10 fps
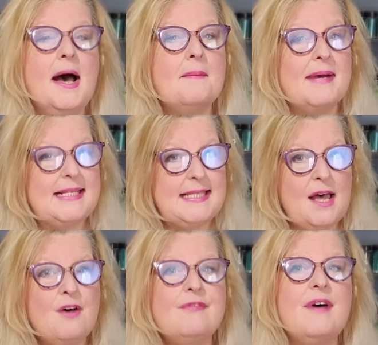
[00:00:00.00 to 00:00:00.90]

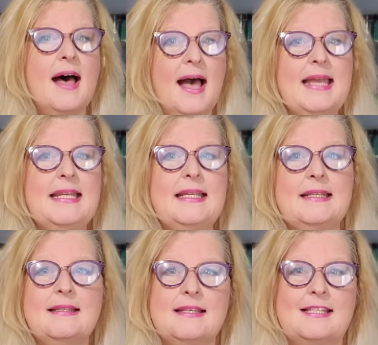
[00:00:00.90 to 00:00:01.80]
Myself, I
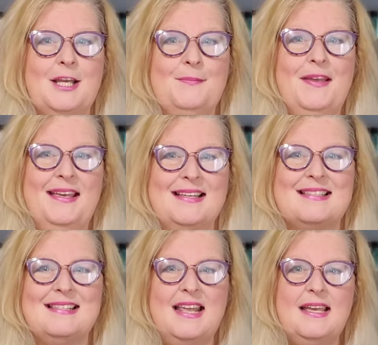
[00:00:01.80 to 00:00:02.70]
needed this to be
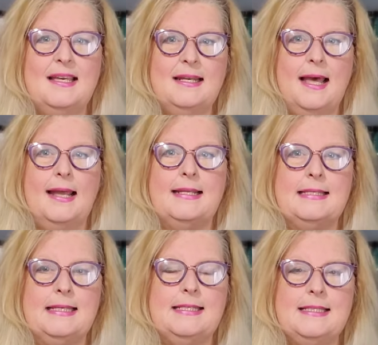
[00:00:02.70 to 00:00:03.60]
as naked and as
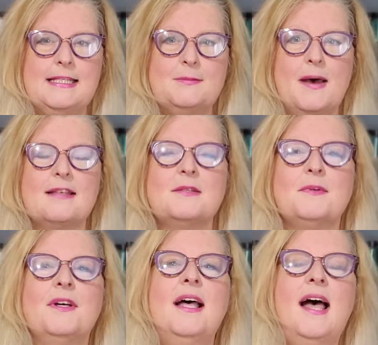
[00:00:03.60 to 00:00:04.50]
easy as
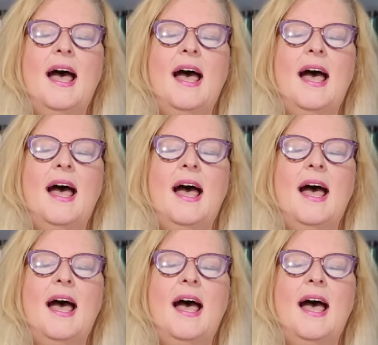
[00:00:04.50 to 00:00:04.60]
possible.